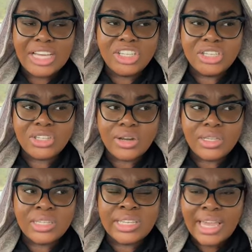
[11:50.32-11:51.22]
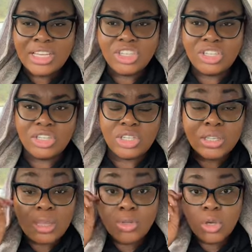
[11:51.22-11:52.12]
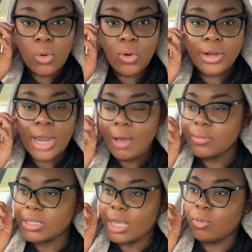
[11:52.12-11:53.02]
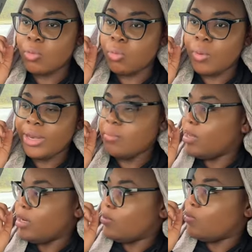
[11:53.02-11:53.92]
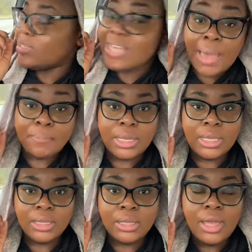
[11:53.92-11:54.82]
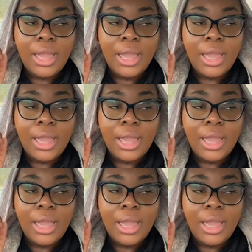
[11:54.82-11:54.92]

as she started saying she took them to court, I was like, wait a minute, what's happening?